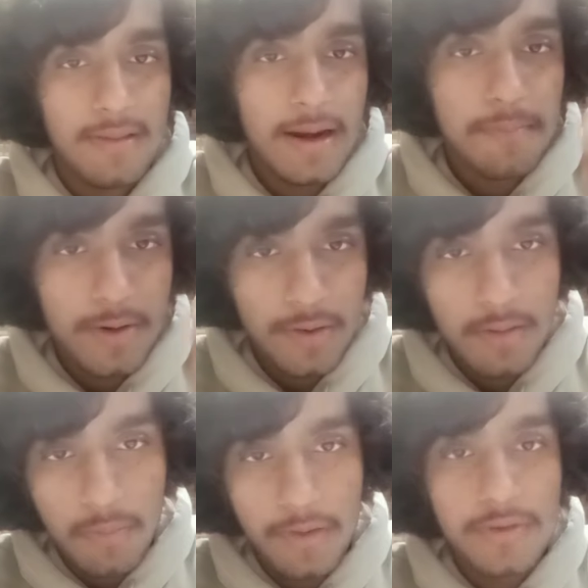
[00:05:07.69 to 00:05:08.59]
that
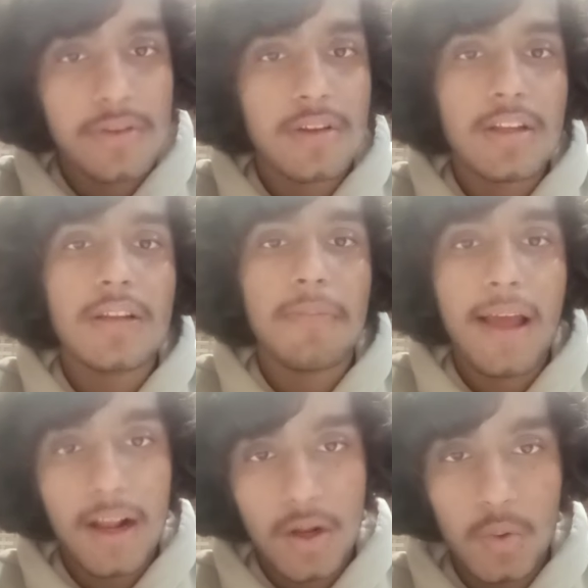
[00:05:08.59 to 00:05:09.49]
particular point which is near the
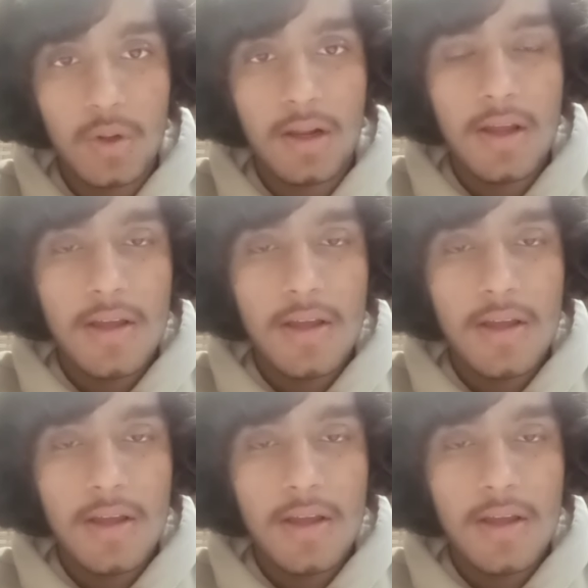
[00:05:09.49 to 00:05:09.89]
black hole.